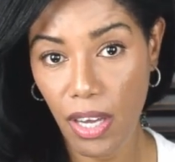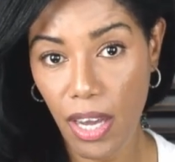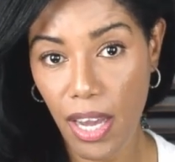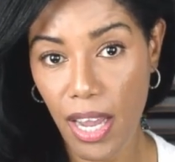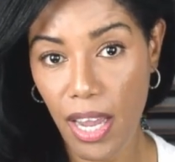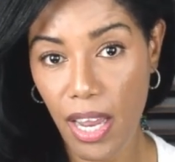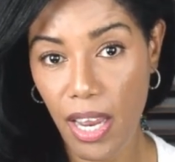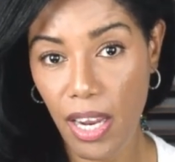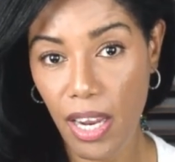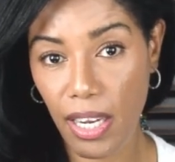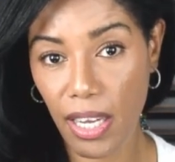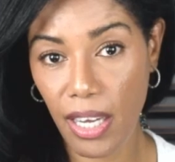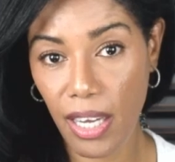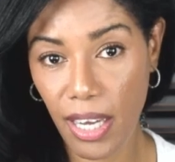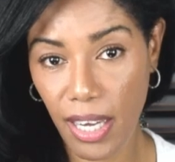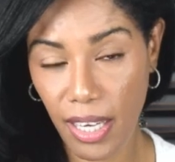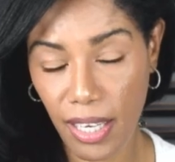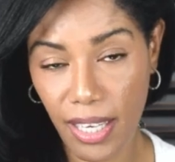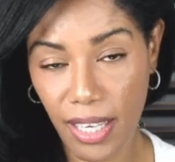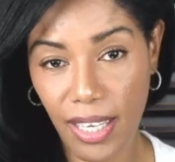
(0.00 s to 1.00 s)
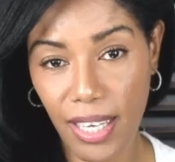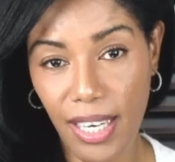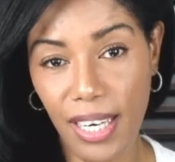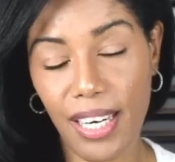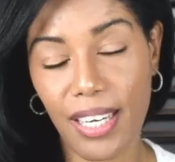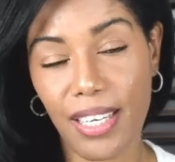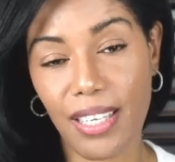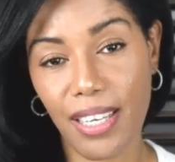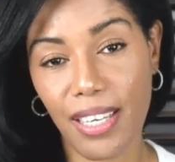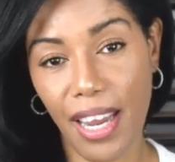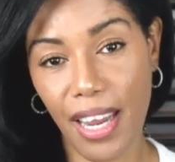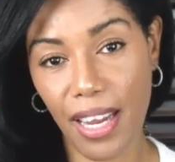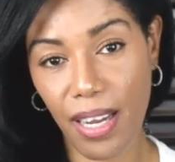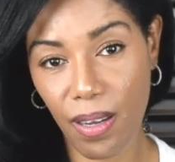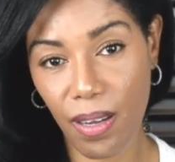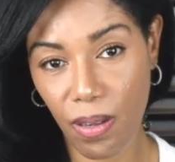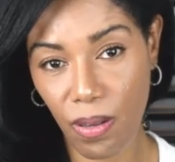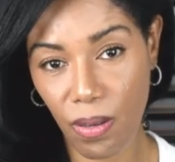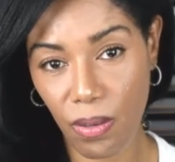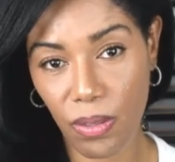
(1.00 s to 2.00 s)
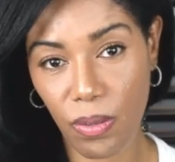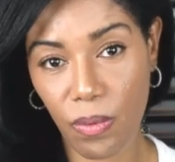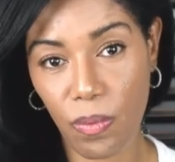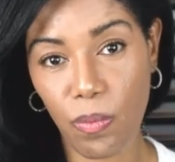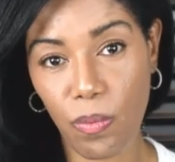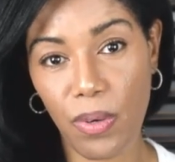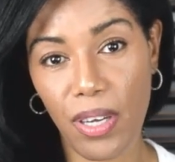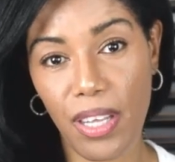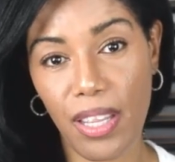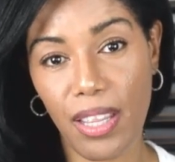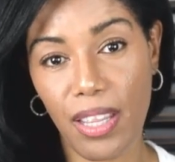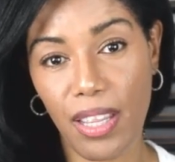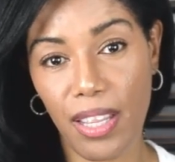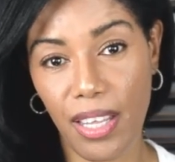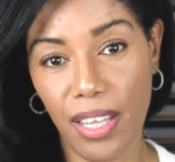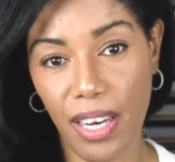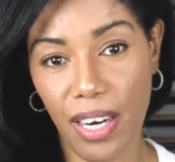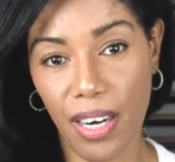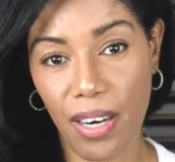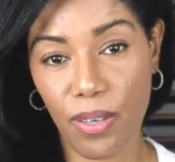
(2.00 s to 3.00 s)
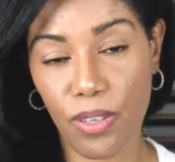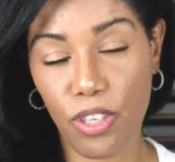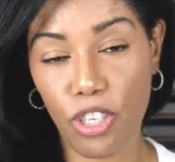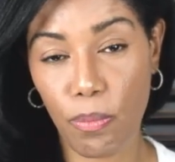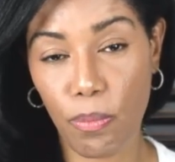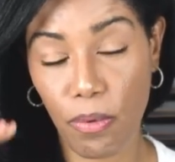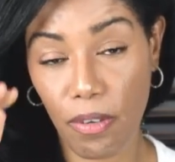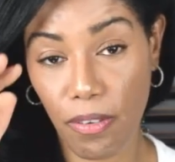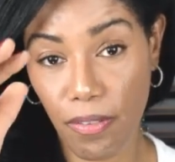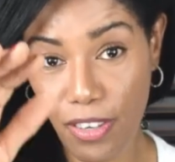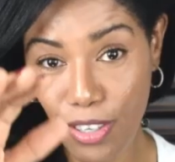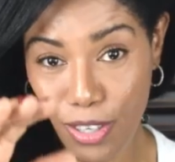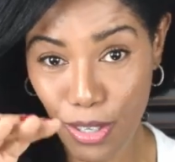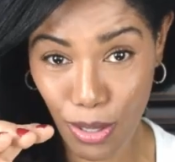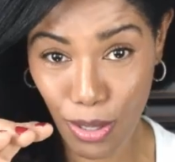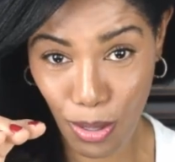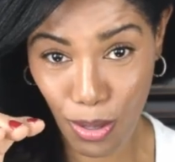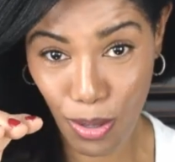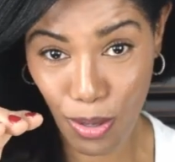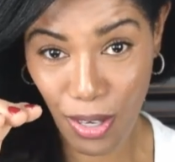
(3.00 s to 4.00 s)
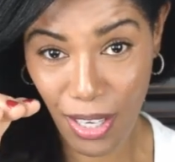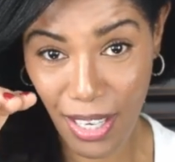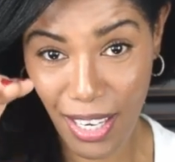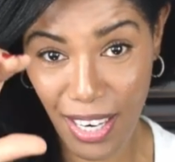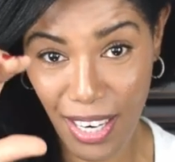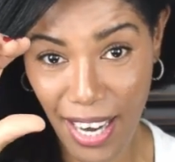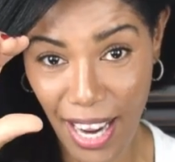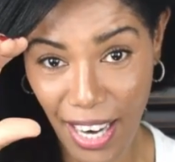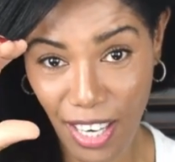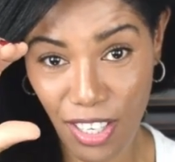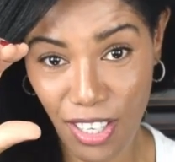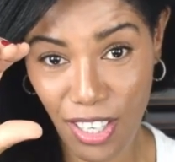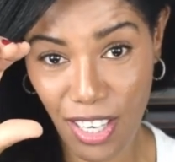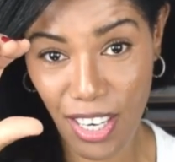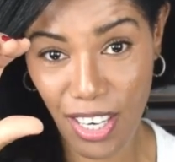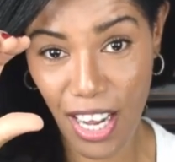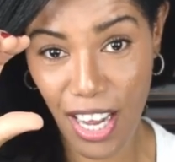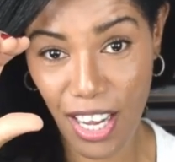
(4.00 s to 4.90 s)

And it can get entangled with their superficial connection.